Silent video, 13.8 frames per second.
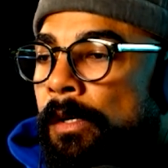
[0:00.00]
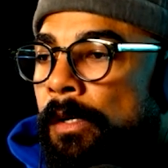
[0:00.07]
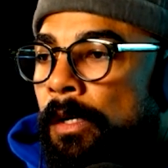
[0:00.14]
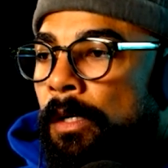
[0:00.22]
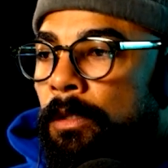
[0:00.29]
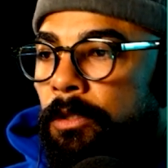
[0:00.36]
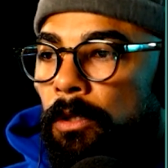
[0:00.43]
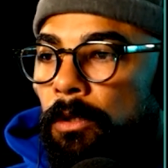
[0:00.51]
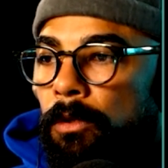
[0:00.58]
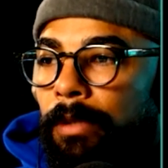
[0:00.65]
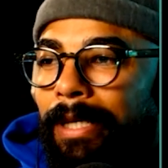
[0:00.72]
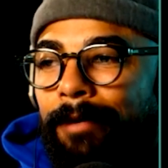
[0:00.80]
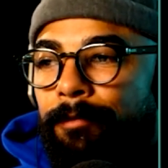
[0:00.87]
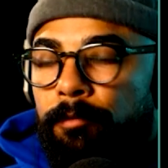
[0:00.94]
So we
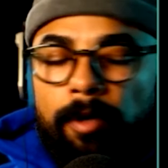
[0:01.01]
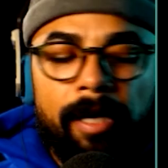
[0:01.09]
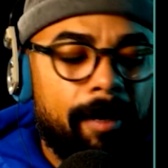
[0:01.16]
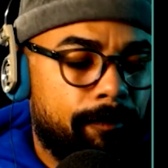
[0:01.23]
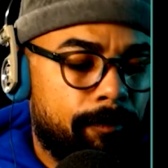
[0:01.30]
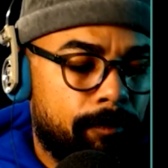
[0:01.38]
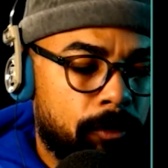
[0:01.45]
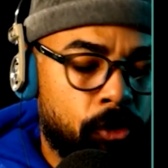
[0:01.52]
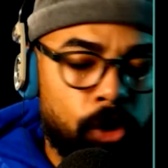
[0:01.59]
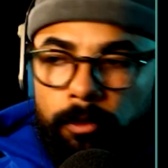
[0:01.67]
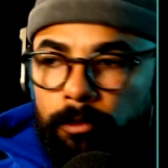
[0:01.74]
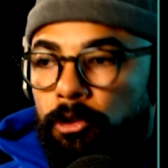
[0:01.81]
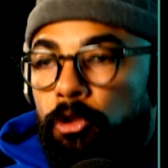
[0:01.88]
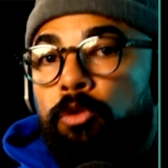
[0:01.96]
have
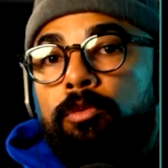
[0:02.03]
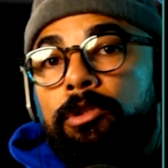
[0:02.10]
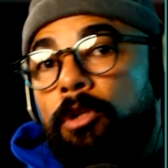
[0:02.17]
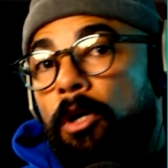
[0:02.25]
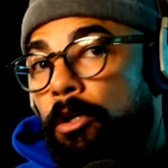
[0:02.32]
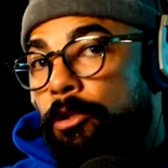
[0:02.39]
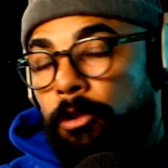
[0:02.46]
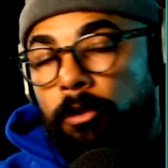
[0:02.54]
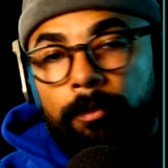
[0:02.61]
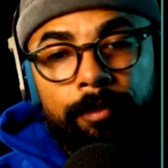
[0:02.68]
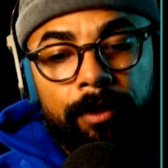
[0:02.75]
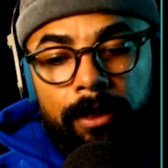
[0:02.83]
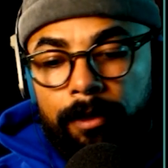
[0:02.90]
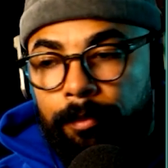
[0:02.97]
Jones, who was also a
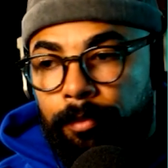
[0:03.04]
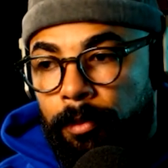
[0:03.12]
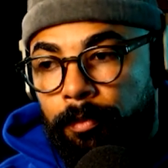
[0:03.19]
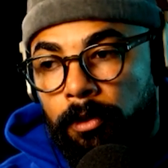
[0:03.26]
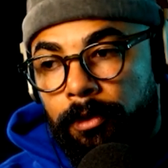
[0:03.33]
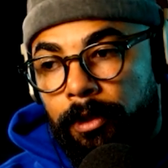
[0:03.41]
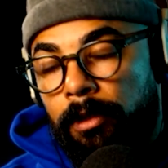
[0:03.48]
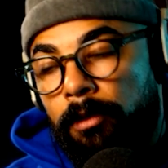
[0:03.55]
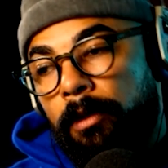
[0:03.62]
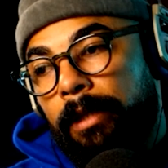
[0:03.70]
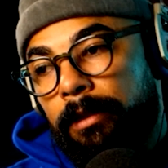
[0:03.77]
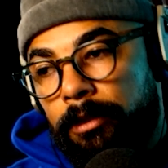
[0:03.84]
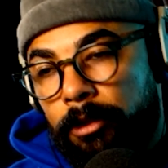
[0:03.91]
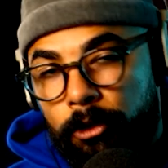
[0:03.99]
big proponent, or
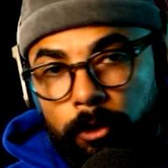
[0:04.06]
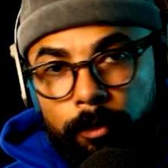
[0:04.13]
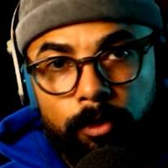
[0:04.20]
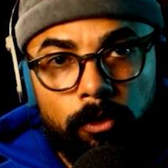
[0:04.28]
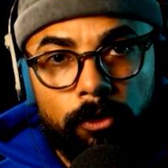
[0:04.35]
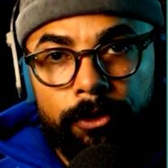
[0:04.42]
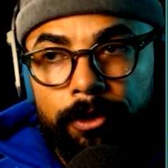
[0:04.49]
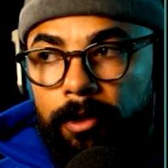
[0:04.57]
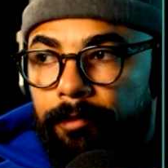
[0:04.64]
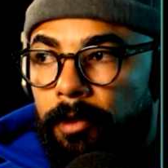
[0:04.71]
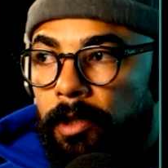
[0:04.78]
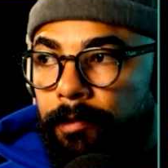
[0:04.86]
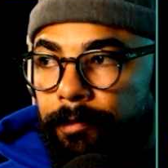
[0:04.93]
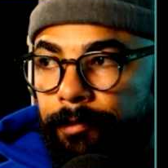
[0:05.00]
at least a supporter
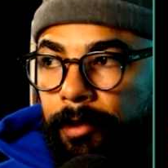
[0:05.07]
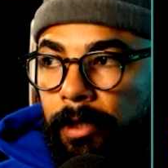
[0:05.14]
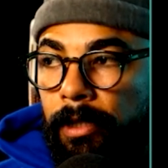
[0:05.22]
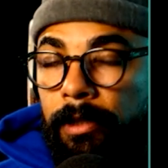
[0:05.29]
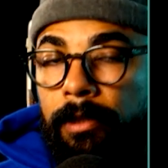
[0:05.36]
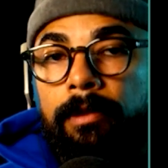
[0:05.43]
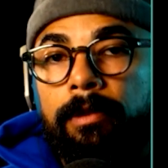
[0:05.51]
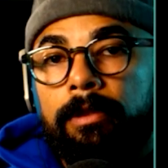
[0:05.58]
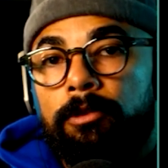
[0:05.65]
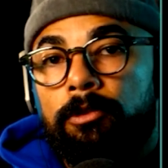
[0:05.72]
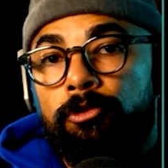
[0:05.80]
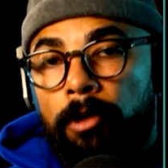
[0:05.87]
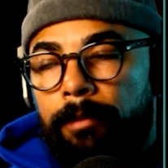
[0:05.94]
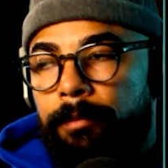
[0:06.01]
of
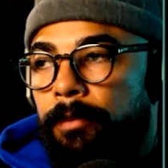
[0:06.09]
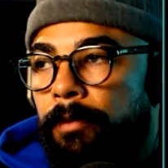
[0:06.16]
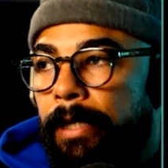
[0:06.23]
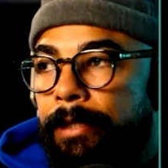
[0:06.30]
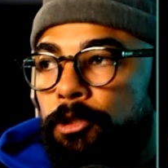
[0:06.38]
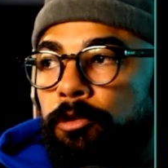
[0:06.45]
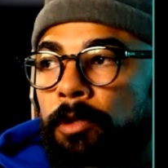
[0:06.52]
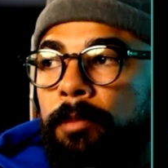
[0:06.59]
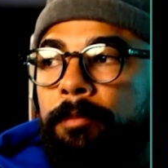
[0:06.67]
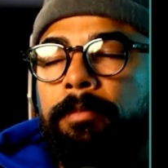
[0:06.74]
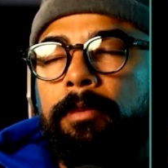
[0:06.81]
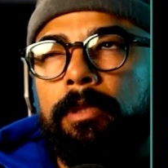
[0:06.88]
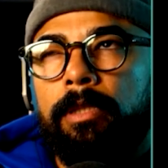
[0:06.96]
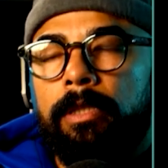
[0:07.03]
Trump, right? Trump
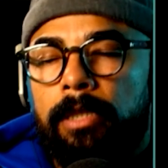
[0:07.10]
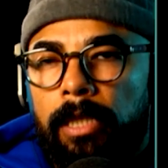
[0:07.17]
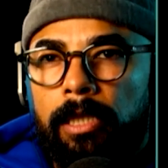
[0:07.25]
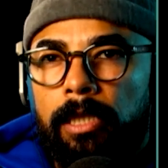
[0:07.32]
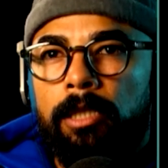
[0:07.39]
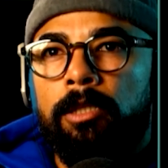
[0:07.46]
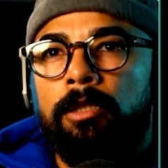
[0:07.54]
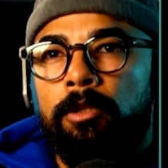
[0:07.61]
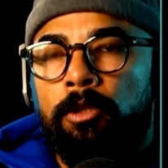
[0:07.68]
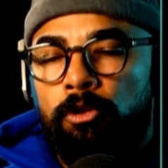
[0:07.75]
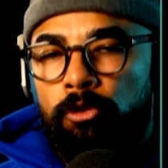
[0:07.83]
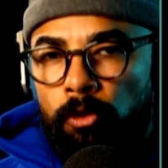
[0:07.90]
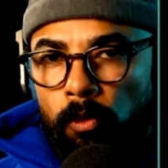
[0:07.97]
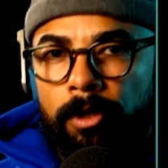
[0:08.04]
kicking the
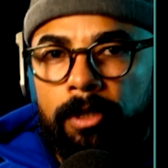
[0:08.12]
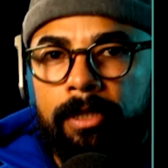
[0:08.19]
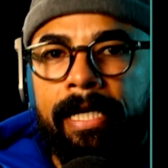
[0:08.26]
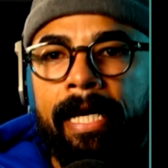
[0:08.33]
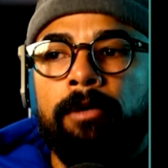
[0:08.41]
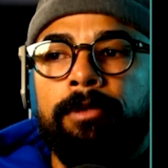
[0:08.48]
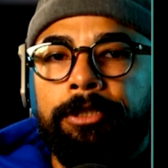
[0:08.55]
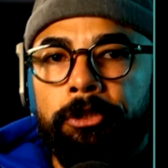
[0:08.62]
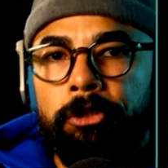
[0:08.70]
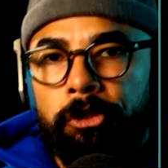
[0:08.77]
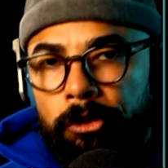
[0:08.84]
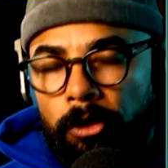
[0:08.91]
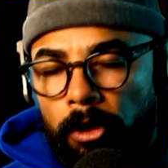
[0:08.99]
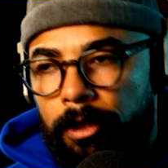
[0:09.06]
door down and
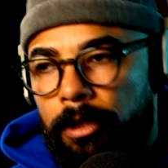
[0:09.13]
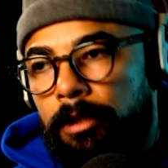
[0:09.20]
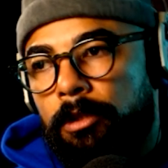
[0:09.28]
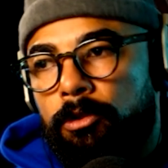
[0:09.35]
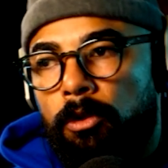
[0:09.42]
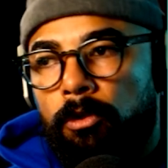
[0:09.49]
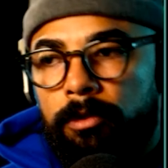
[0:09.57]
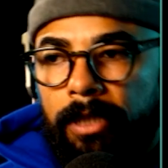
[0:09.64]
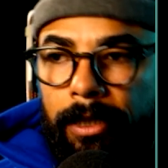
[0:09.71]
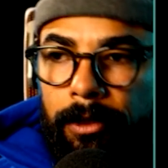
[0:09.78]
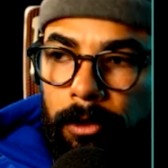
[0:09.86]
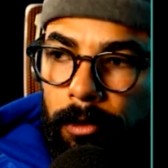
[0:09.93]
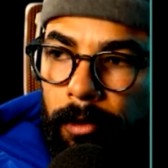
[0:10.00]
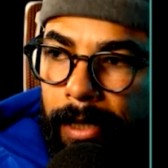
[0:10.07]
starting this whole
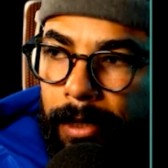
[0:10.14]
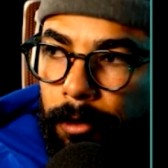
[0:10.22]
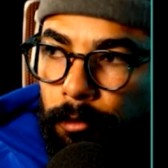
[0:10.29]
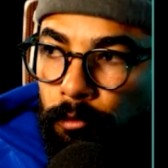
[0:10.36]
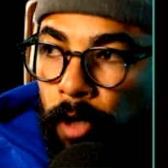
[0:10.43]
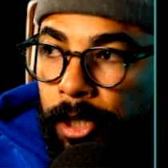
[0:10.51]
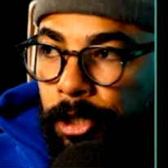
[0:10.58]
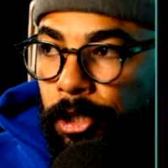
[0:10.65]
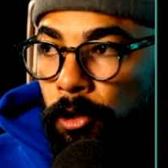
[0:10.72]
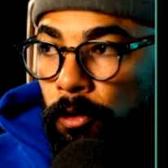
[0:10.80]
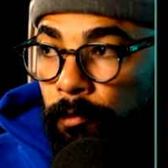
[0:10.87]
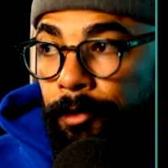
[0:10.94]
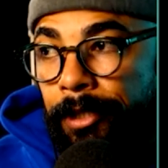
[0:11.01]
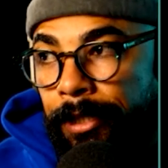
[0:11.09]
technocratic rush
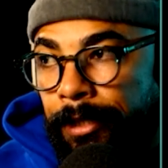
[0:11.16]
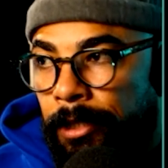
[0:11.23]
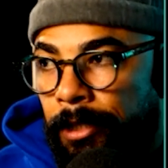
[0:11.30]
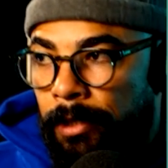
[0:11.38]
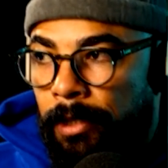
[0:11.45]
over his